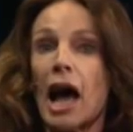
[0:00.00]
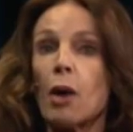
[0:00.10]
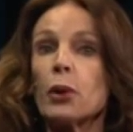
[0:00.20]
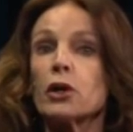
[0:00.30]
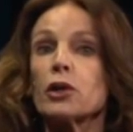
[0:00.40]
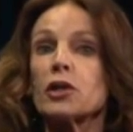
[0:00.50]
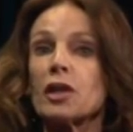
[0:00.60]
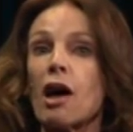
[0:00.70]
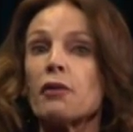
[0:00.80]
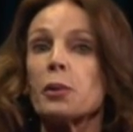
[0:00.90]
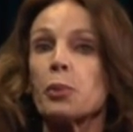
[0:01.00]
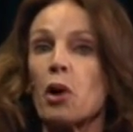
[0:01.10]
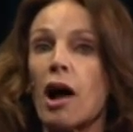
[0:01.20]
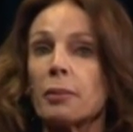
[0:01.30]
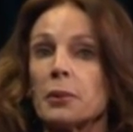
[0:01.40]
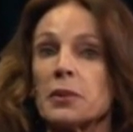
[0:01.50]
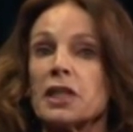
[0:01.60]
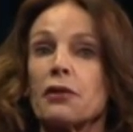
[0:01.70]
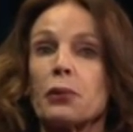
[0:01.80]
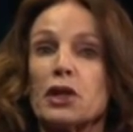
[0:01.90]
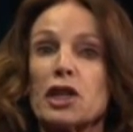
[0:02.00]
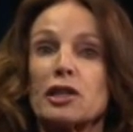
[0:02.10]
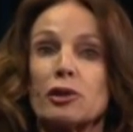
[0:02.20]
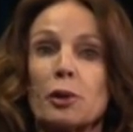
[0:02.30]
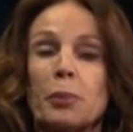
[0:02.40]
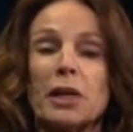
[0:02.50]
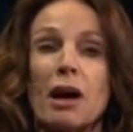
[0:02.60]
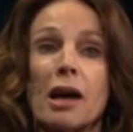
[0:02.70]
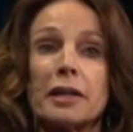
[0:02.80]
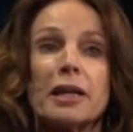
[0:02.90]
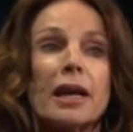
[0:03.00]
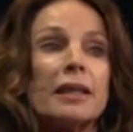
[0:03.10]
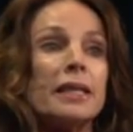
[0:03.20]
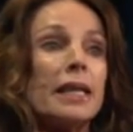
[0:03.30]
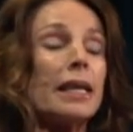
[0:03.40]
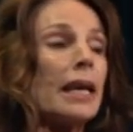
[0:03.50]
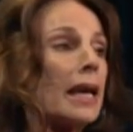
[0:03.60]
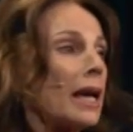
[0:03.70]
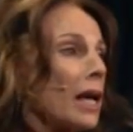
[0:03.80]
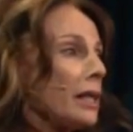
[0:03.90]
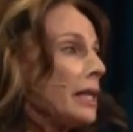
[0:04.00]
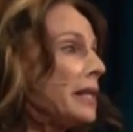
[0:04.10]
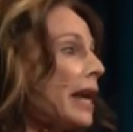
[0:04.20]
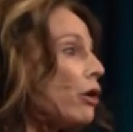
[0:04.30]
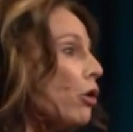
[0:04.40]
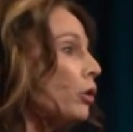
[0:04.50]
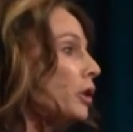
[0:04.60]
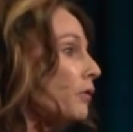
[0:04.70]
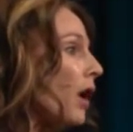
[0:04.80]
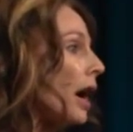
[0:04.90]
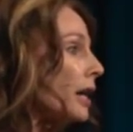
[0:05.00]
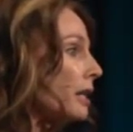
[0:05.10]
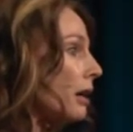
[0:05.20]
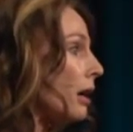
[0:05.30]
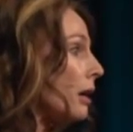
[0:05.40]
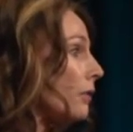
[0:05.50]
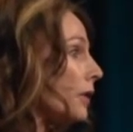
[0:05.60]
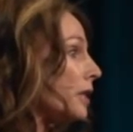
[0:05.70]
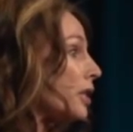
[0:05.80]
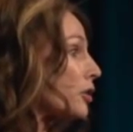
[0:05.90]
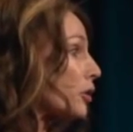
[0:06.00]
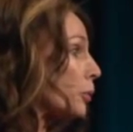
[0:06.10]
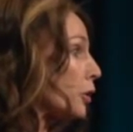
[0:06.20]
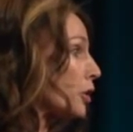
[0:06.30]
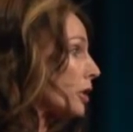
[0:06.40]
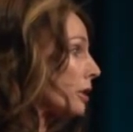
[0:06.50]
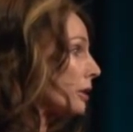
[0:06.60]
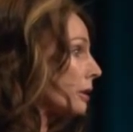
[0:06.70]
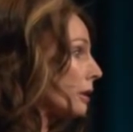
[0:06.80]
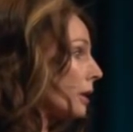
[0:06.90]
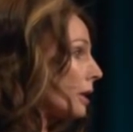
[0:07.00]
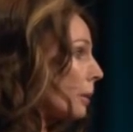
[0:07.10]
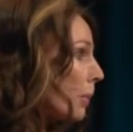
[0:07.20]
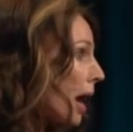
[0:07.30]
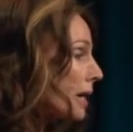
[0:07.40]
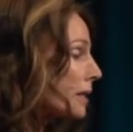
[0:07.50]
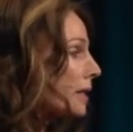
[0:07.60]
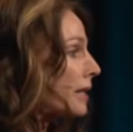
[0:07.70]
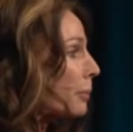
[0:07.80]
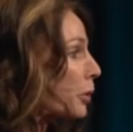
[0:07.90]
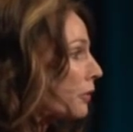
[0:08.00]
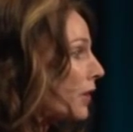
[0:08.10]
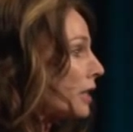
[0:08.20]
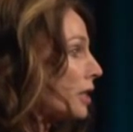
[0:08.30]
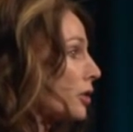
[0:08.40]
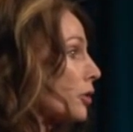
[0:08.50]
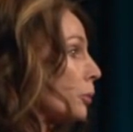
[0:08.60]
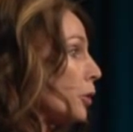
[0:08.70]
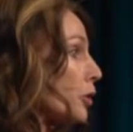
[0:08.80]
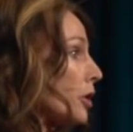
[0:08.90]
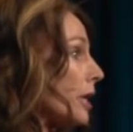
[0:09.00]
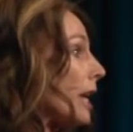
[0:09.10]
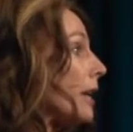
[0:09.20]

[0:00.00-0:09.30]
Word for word: how we could solve the problems if we just look beyond the, the narrow divide of distribution, the biases that prevent distribution,